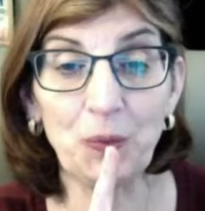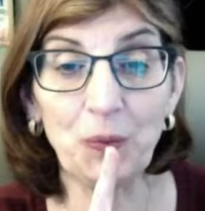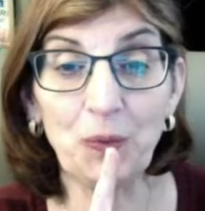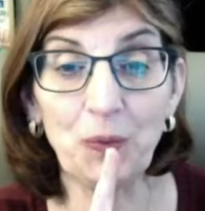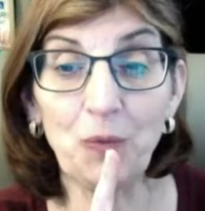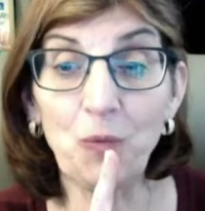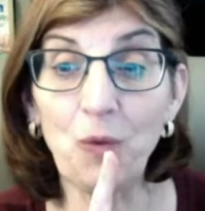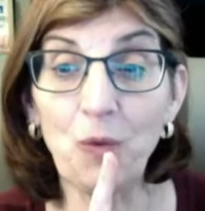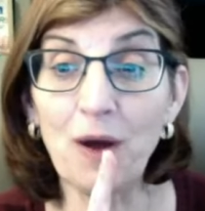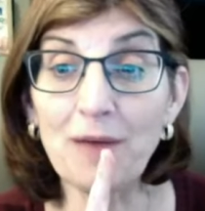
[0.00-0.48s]

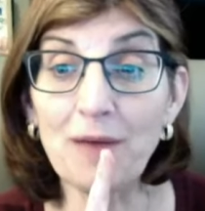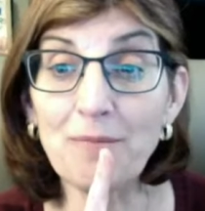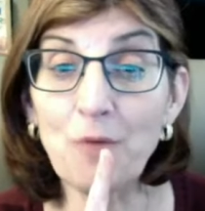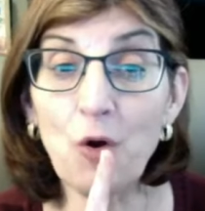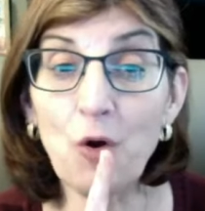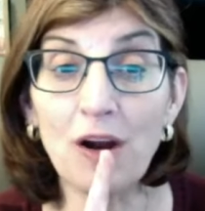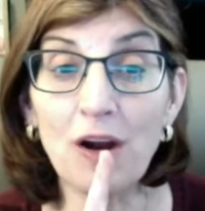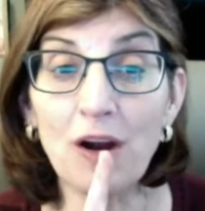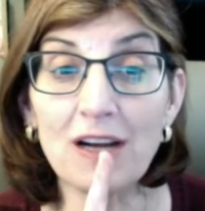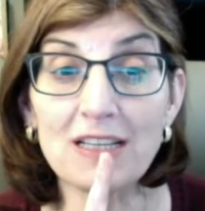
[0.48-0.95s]
One
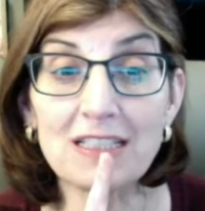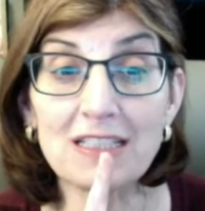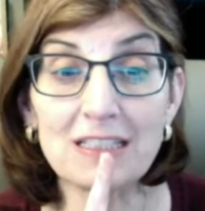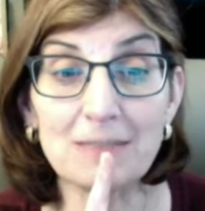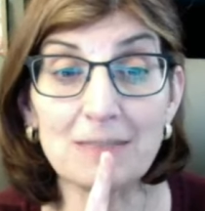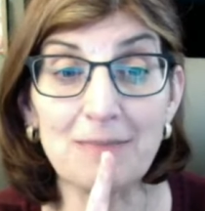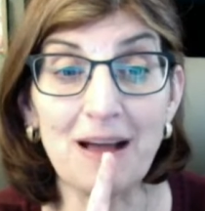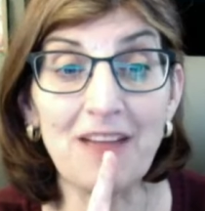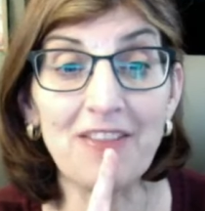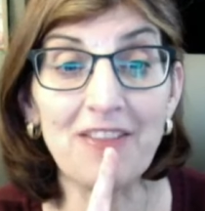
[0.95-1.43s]
more.
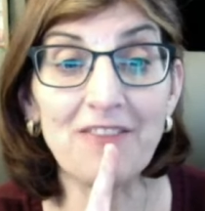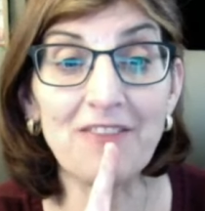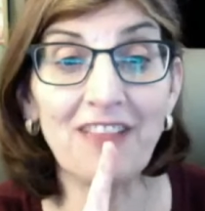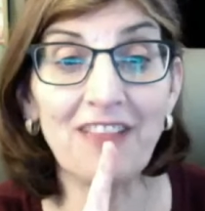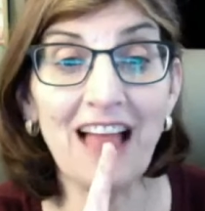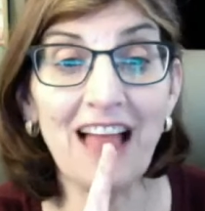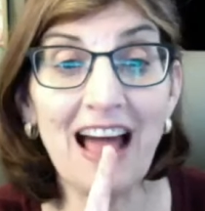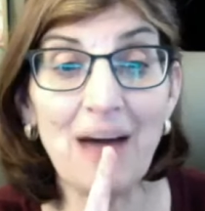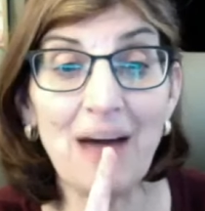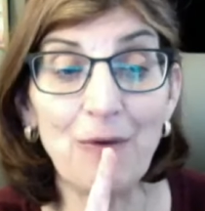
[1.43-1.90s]
Smell the
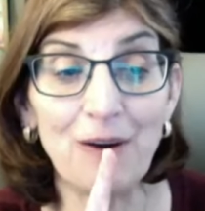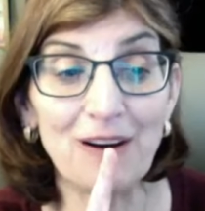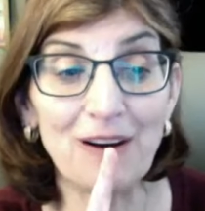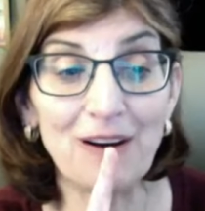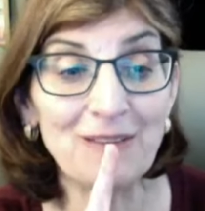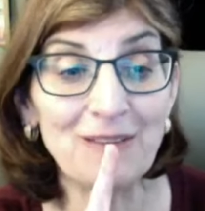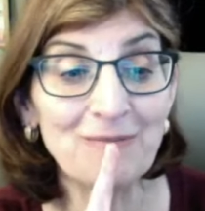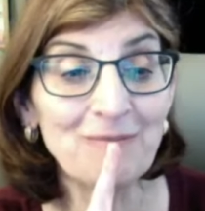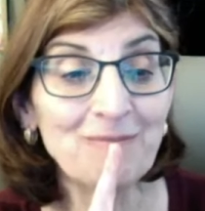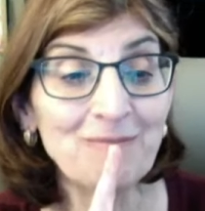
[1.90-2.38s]

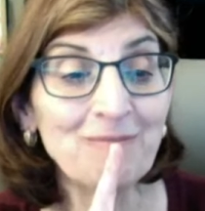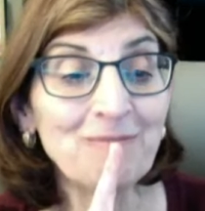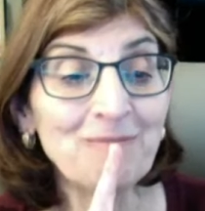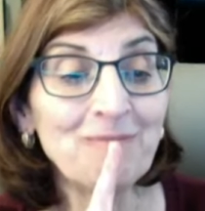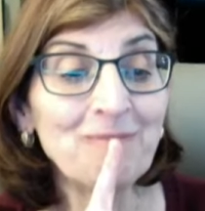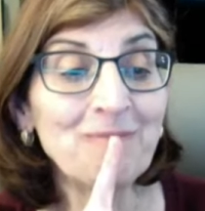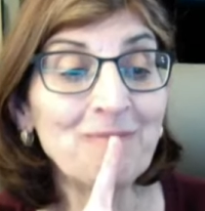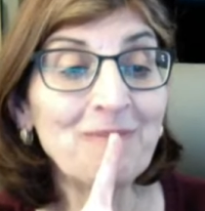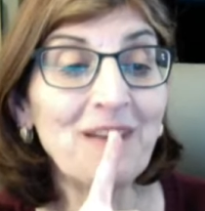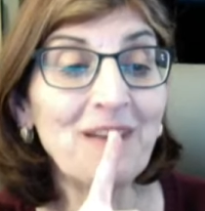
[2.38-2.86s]
flower
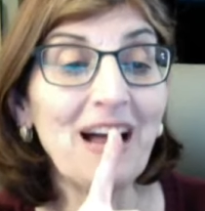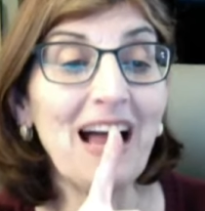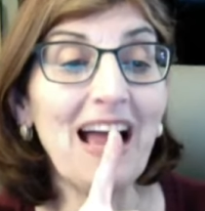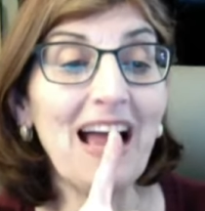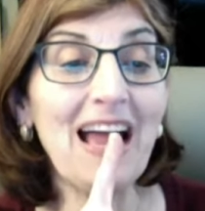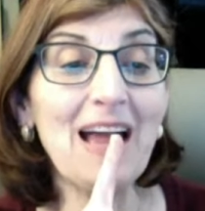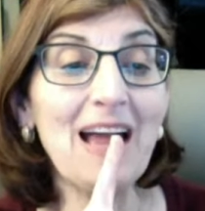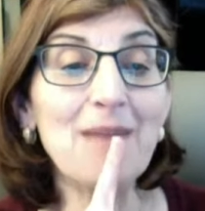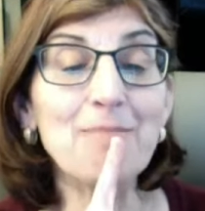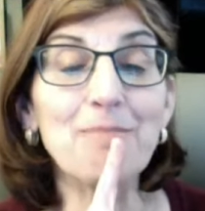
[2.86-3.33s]

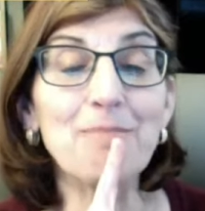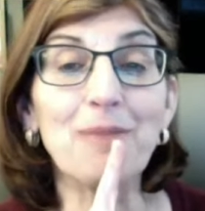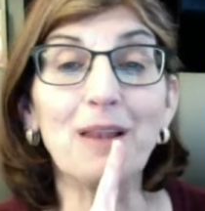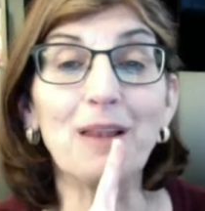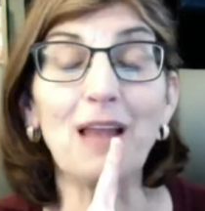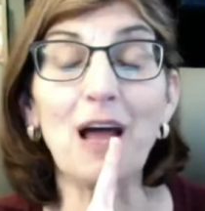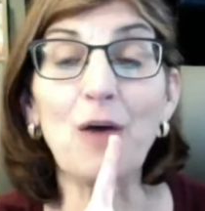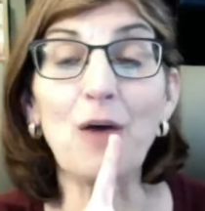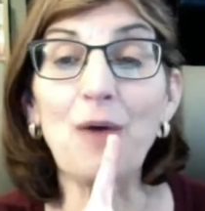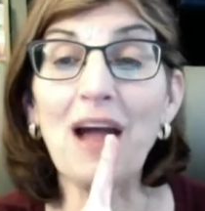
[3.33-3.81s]
and
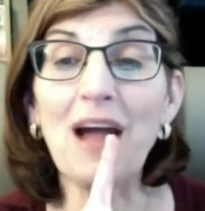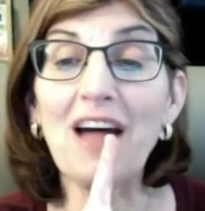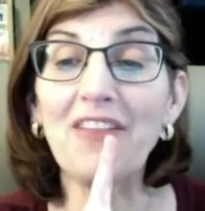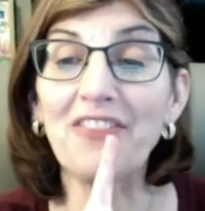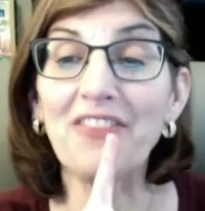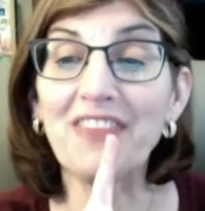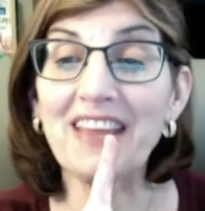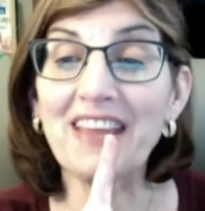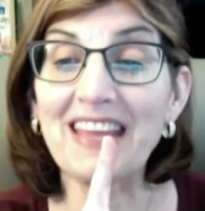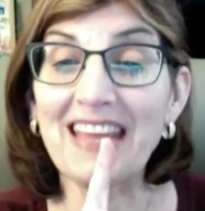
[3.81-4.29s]
blow out
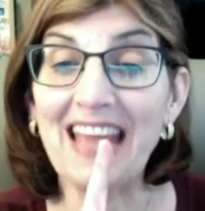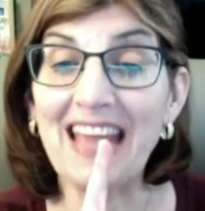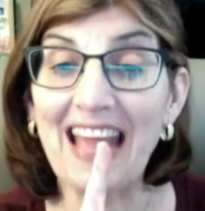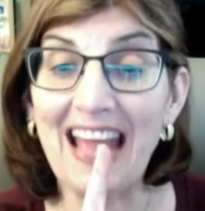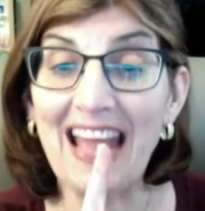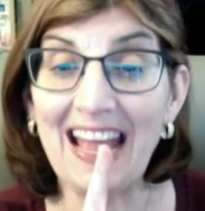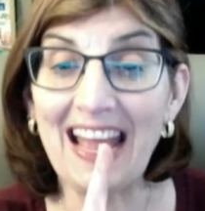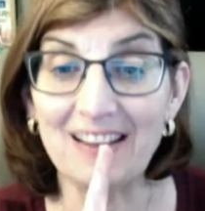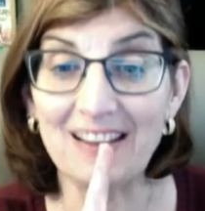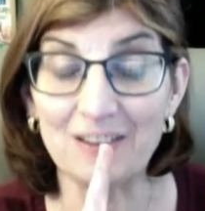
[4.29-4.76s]
the
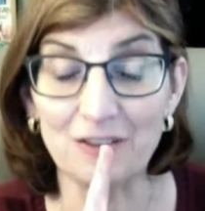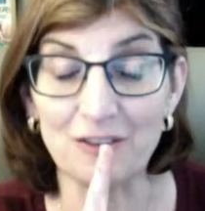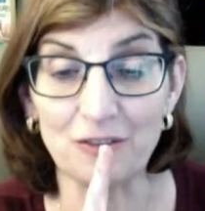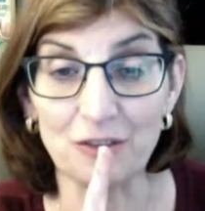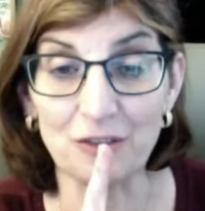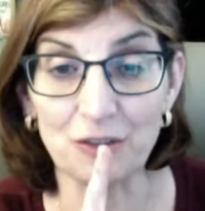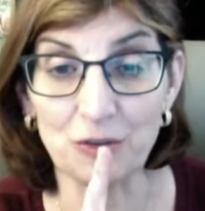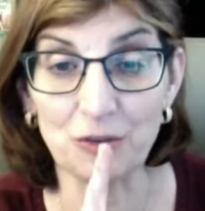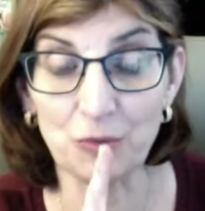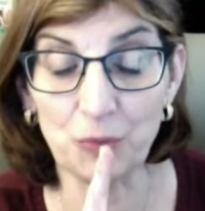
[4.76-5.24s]

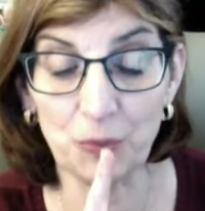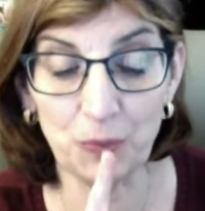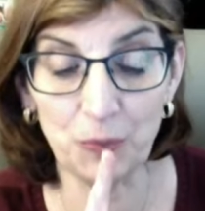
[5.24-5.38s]
candles.